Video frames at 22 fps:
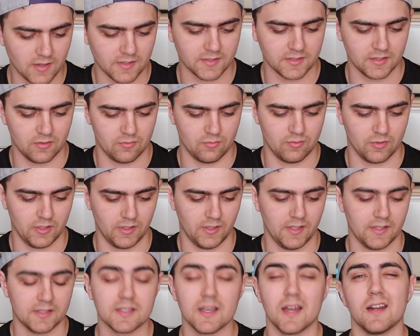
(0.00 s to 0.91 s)
Honestly,
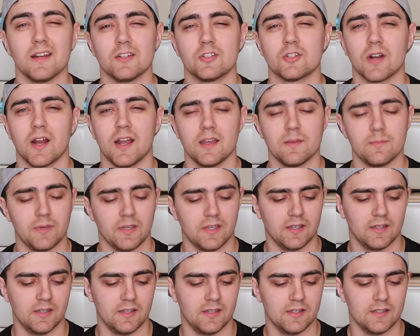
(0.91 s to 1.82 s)
really excited to try it
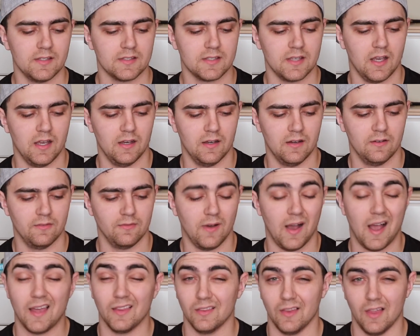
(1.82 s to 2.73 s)
because of,
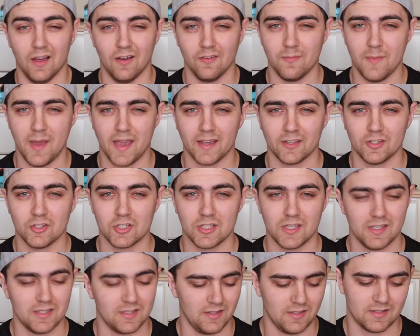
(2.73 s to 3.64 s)
I love mac and
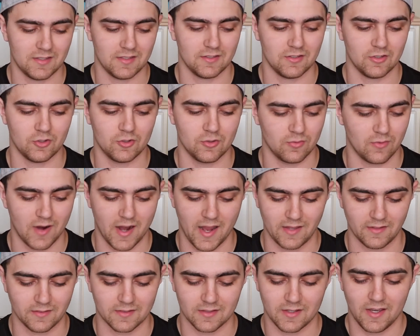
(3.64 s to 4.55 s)
cheese, and this is a
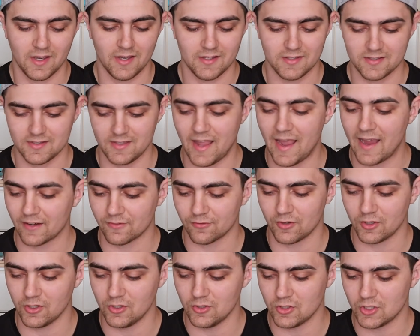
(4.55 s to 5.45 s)
great snack
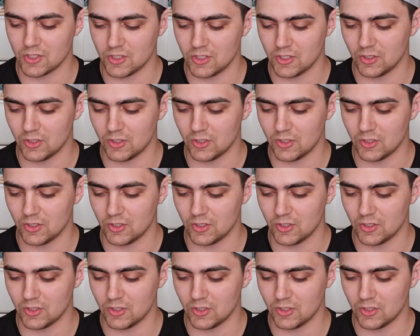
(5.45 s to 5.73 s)
for you to